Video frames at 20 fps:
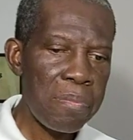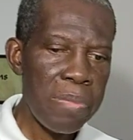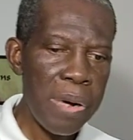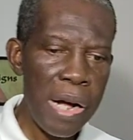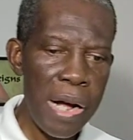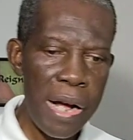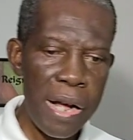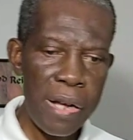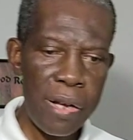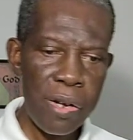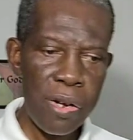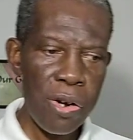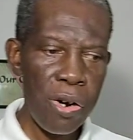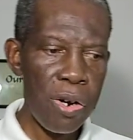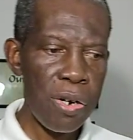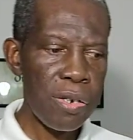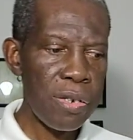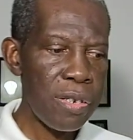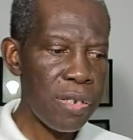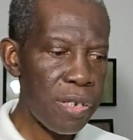by
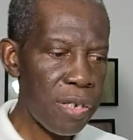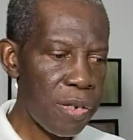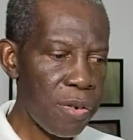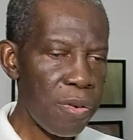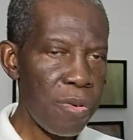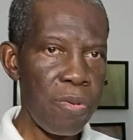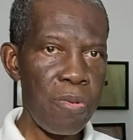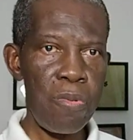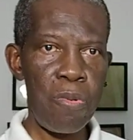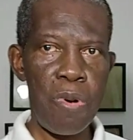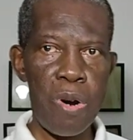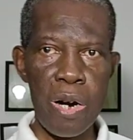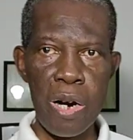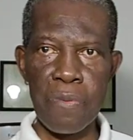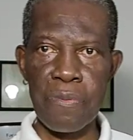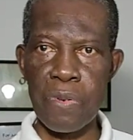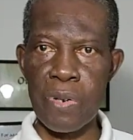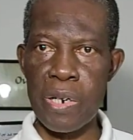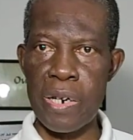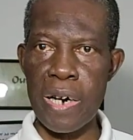God's
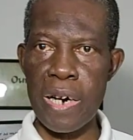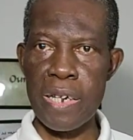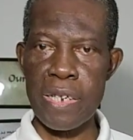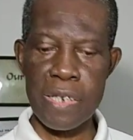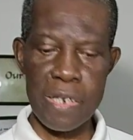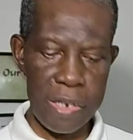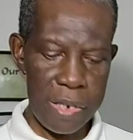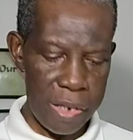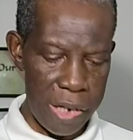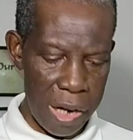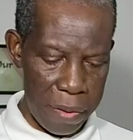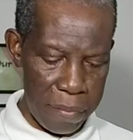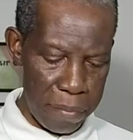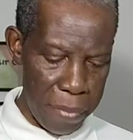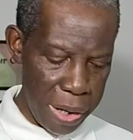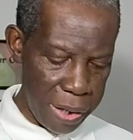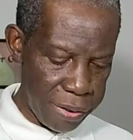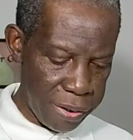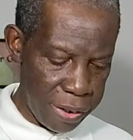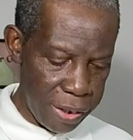wonderful grace and
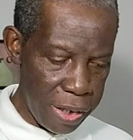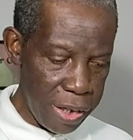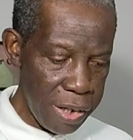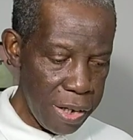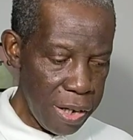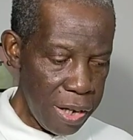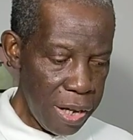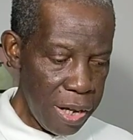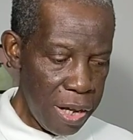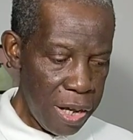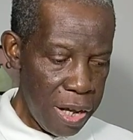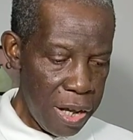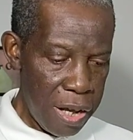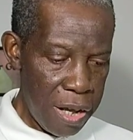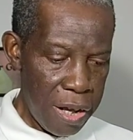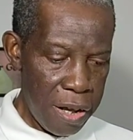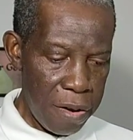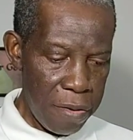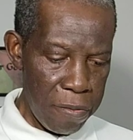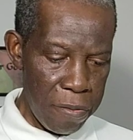mercy,
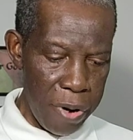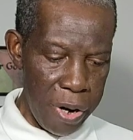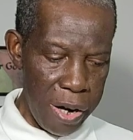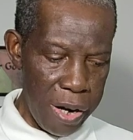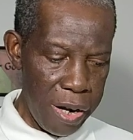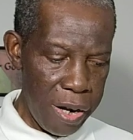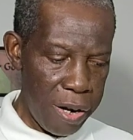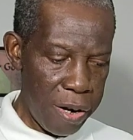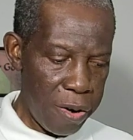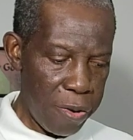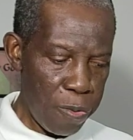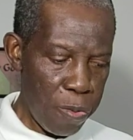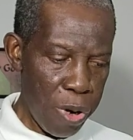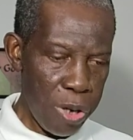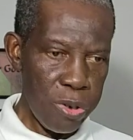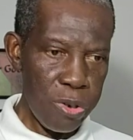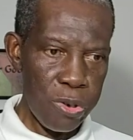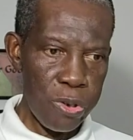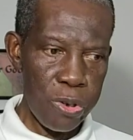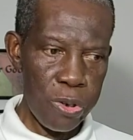we
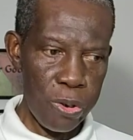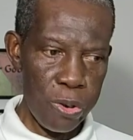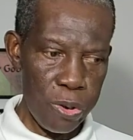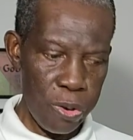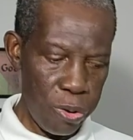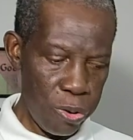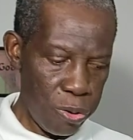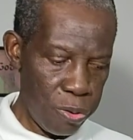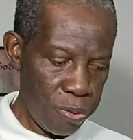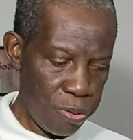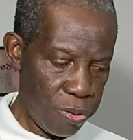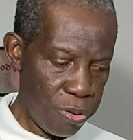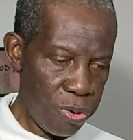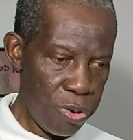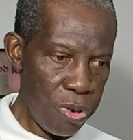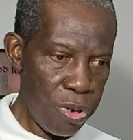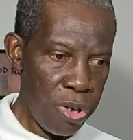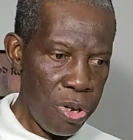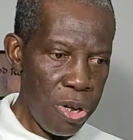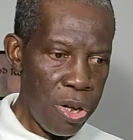want to
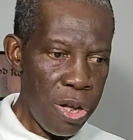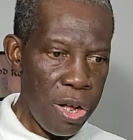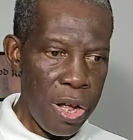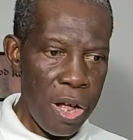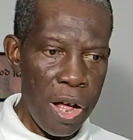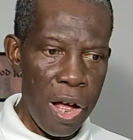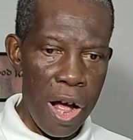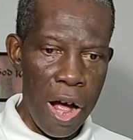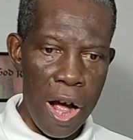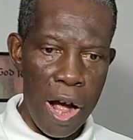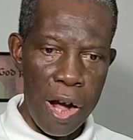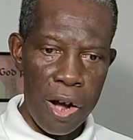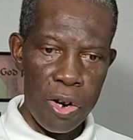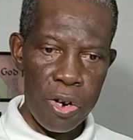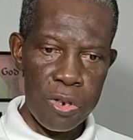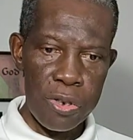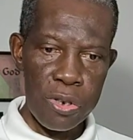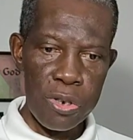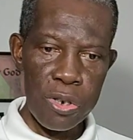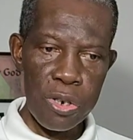uh,
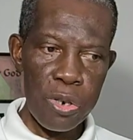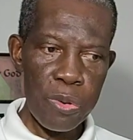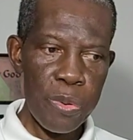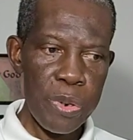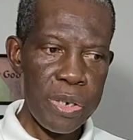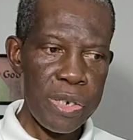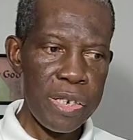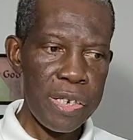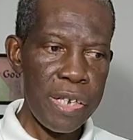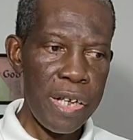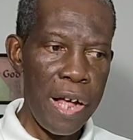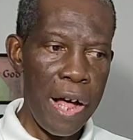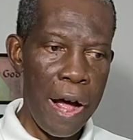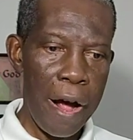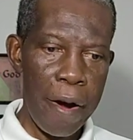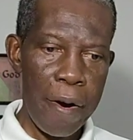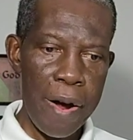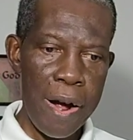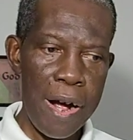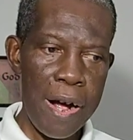continue with
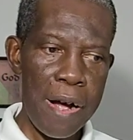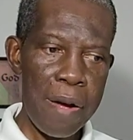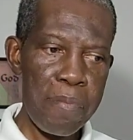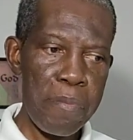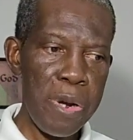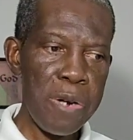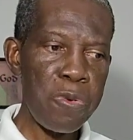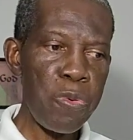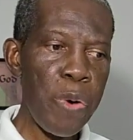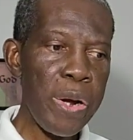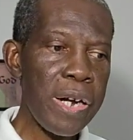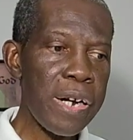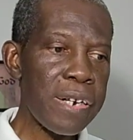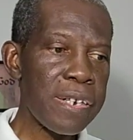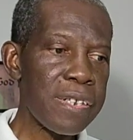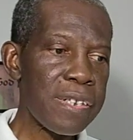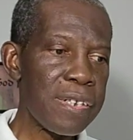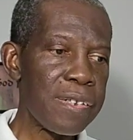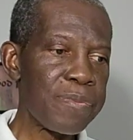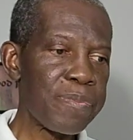our midweek
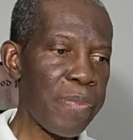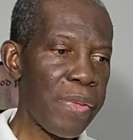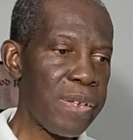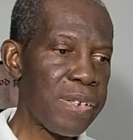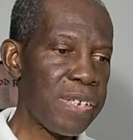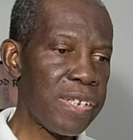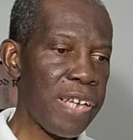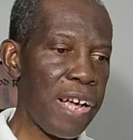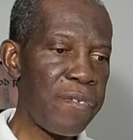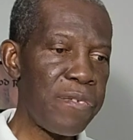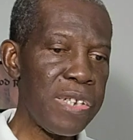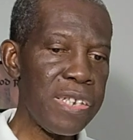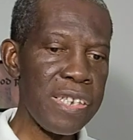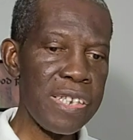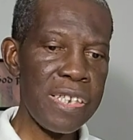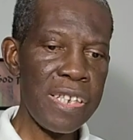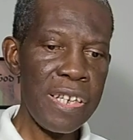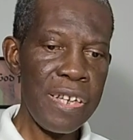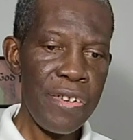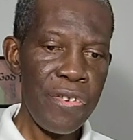
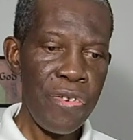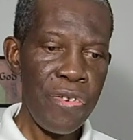service.